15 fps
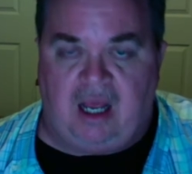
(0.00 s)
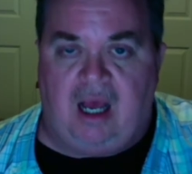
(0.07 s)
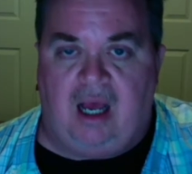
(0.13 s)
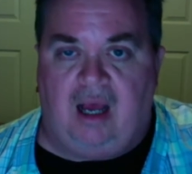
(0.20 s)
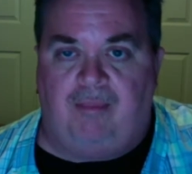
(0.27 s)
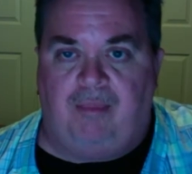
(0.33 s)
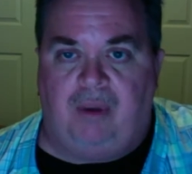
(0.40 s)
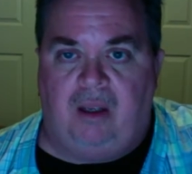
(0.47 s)

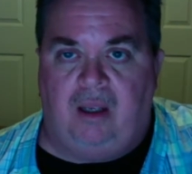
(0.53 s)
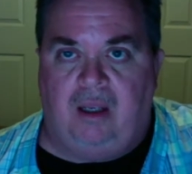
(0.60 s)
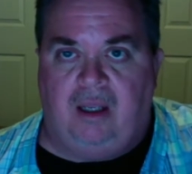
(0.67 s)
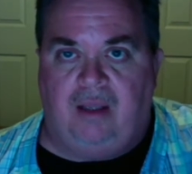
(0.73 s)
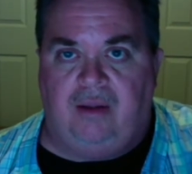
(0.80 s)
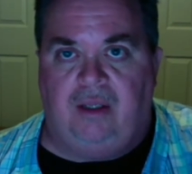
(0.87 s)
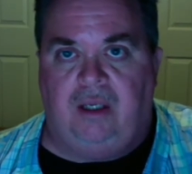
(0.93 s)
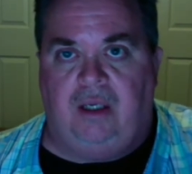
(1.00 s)
up
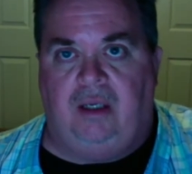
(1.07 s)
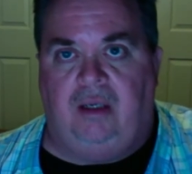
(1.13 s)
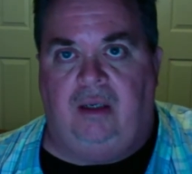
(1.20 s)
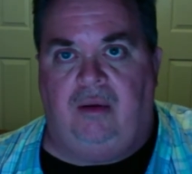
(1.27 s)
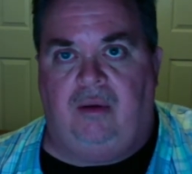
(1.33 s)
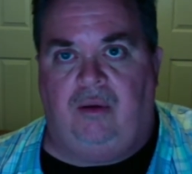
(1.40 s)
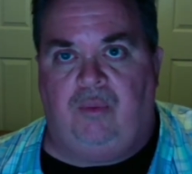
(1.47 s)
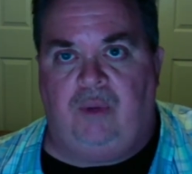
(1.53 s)
the
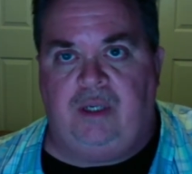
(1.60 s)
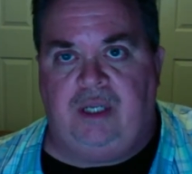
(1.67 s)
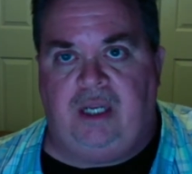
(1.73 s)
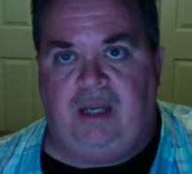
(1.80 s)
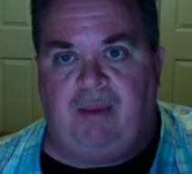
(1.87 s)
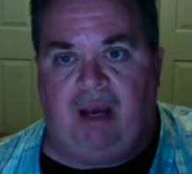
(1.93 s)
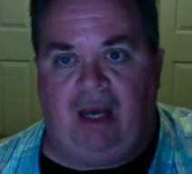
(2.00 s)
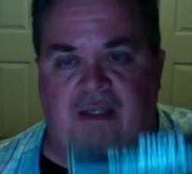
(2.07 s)

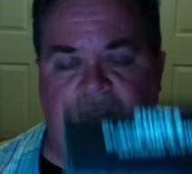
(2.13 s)
3-CD box